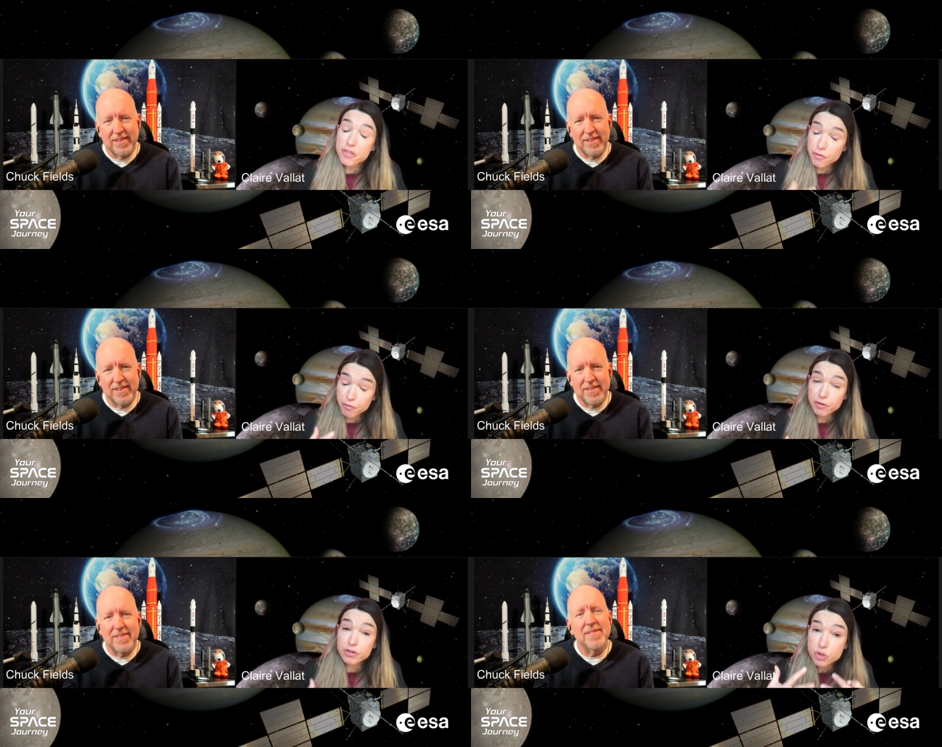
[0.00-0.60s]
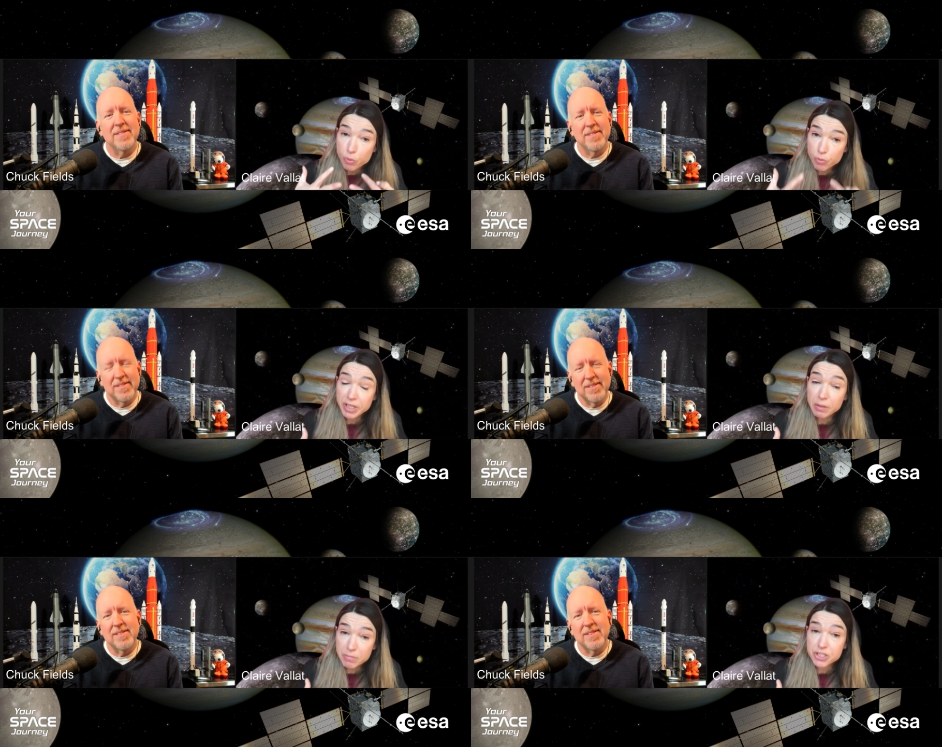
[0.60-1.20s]
Speaker 1: The first
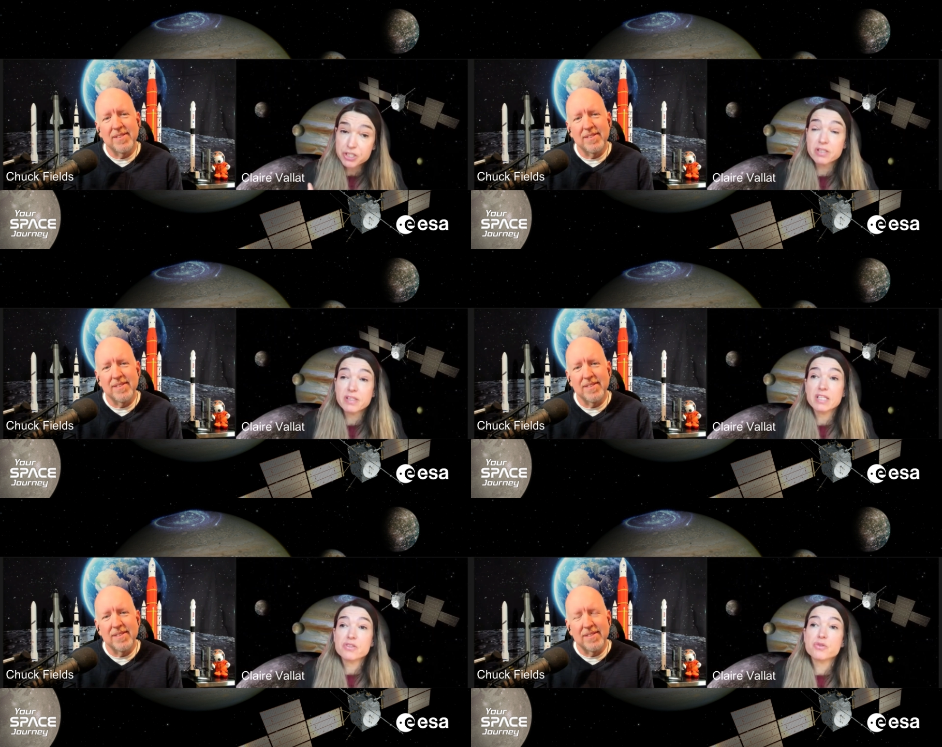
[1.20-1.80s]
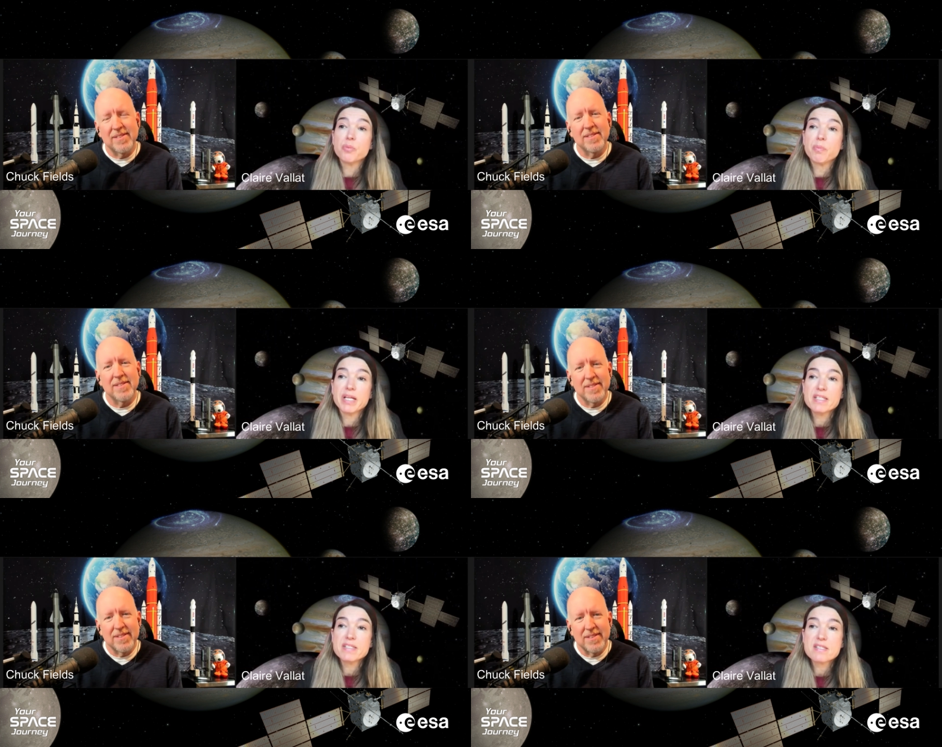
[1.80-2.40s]
real mission that took
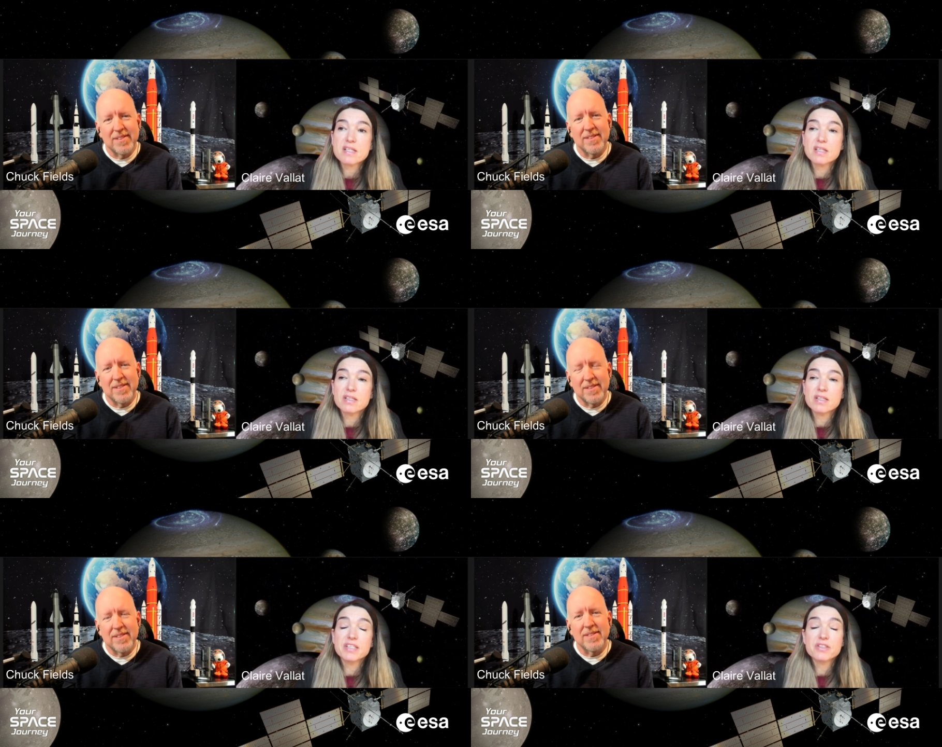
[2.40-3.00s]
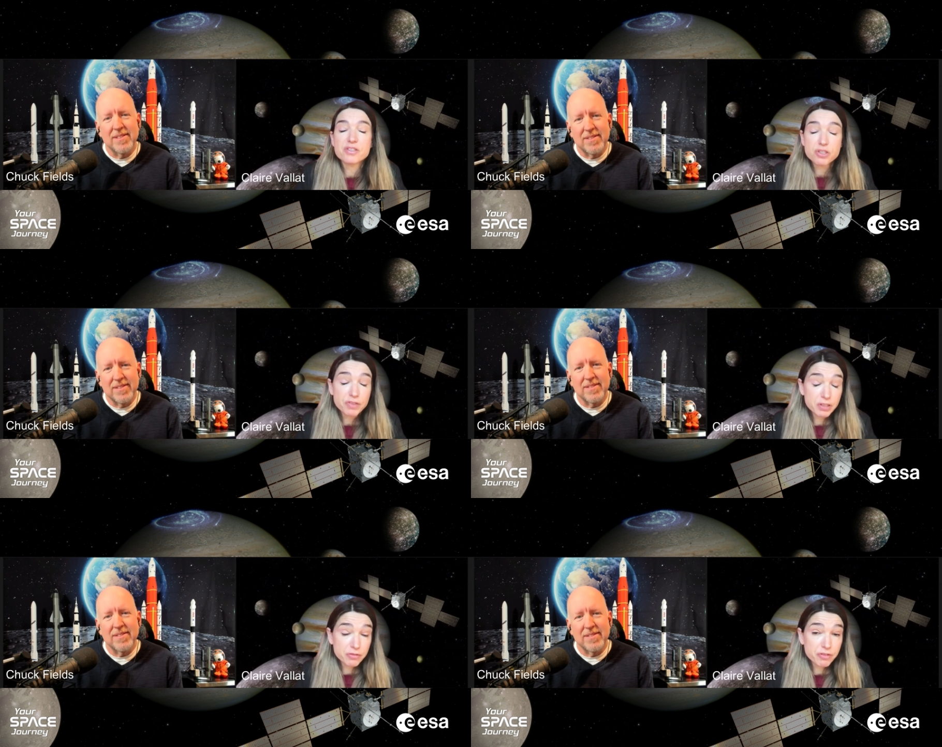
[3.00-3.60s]
place in the
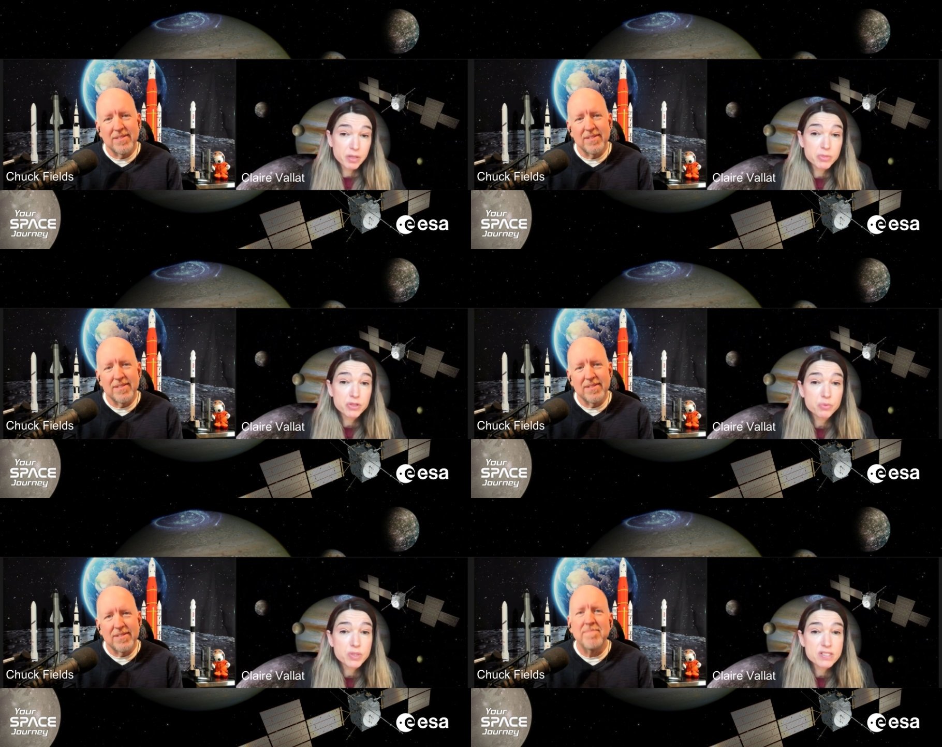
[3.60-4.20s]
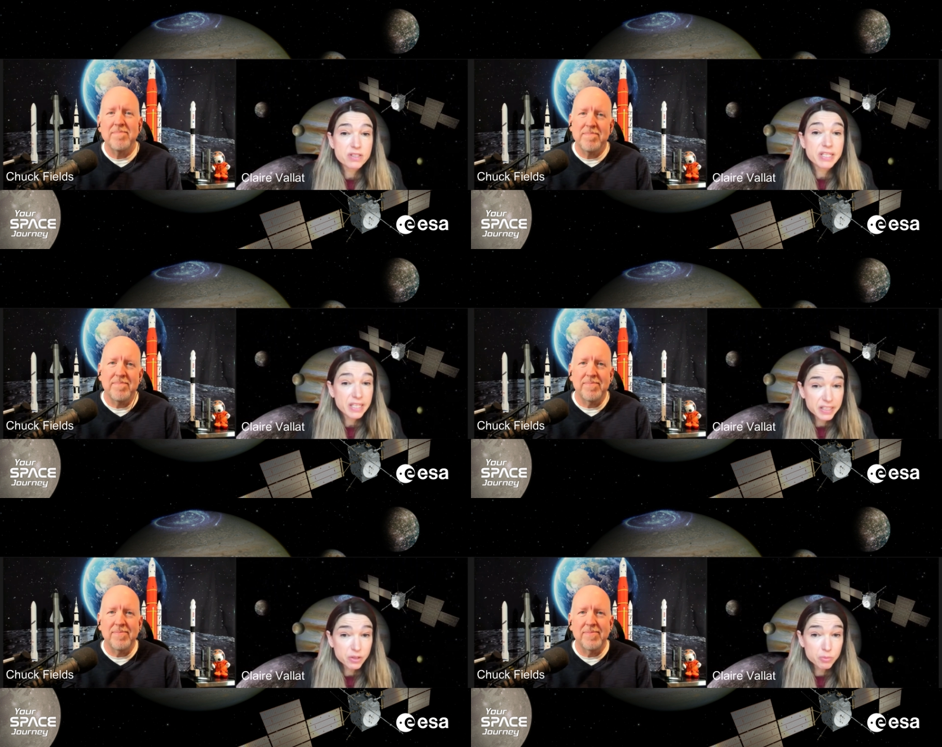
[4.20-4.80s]
Jovian environment was the
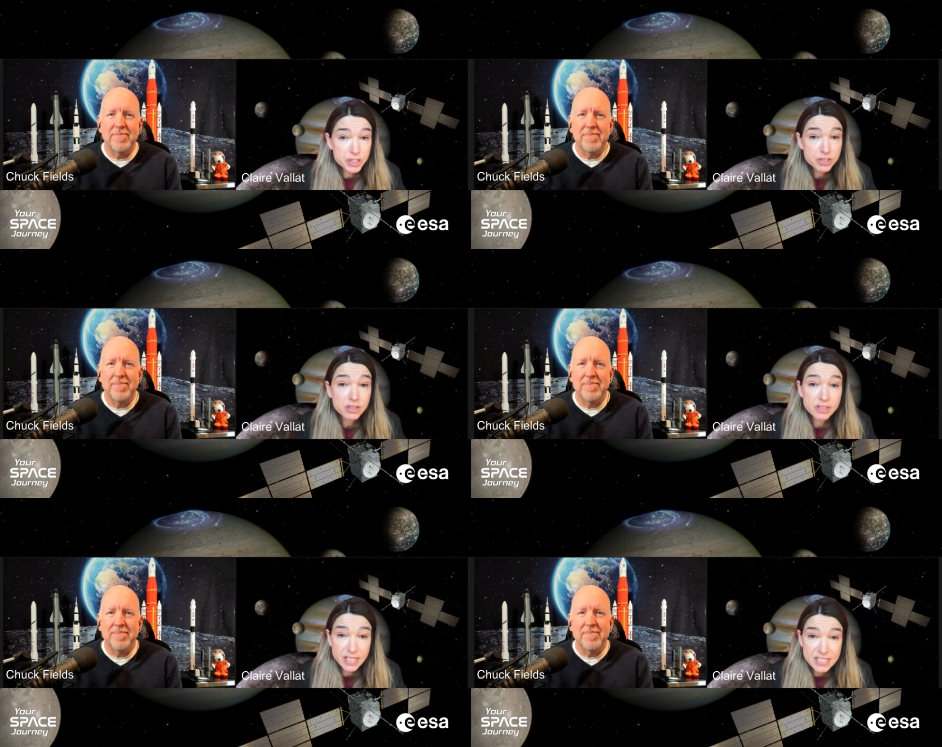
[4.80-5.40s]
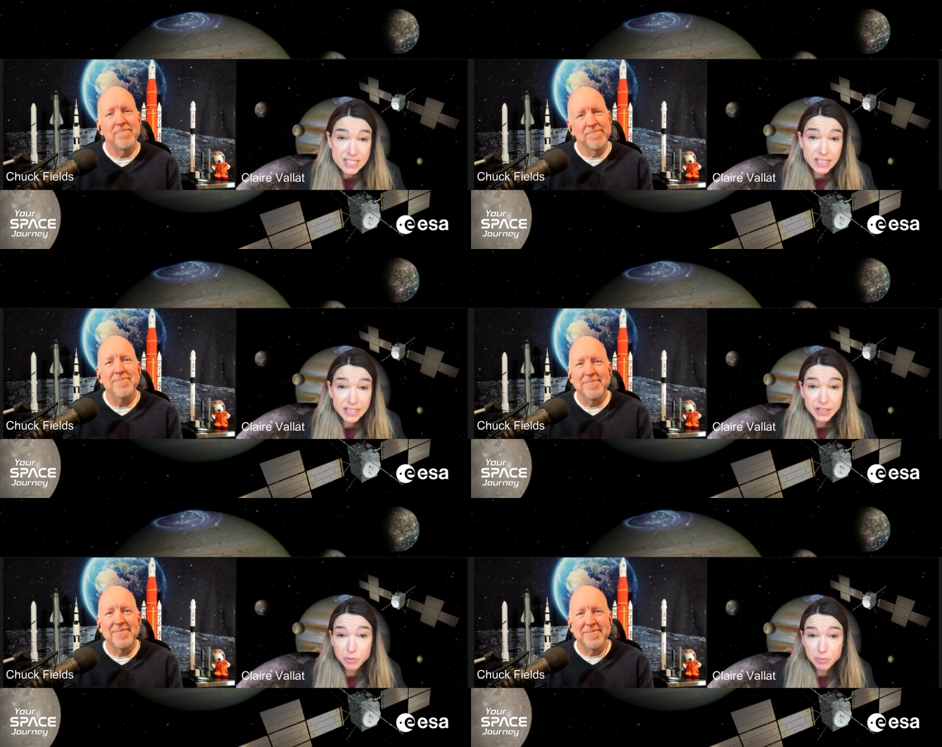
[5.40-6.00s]
Galileo mission, the NASA
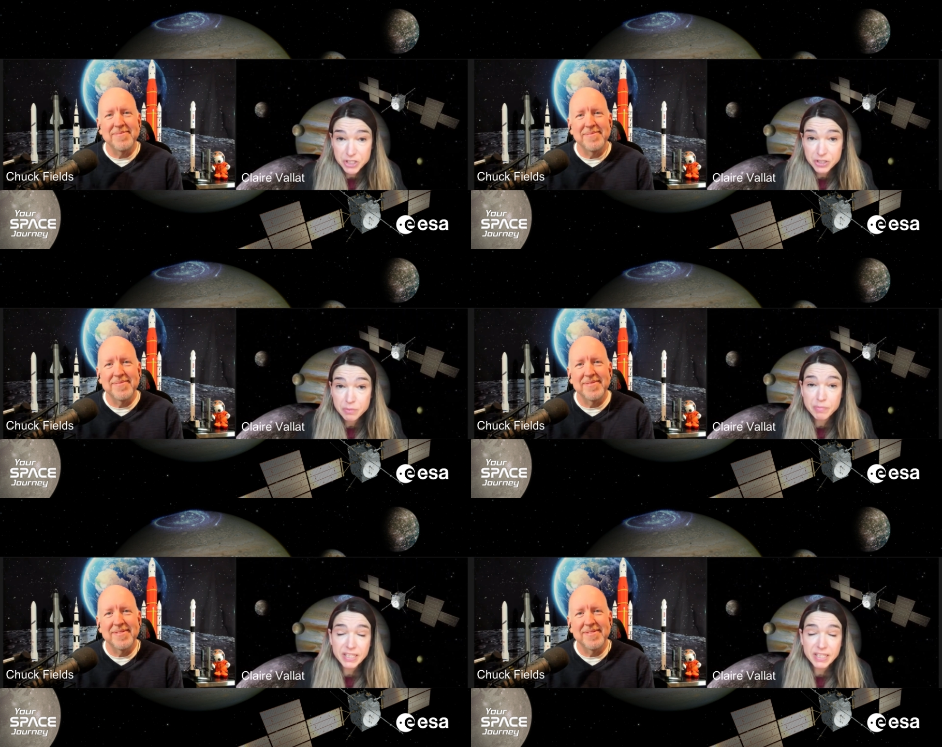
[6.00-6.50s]
Galileo mission,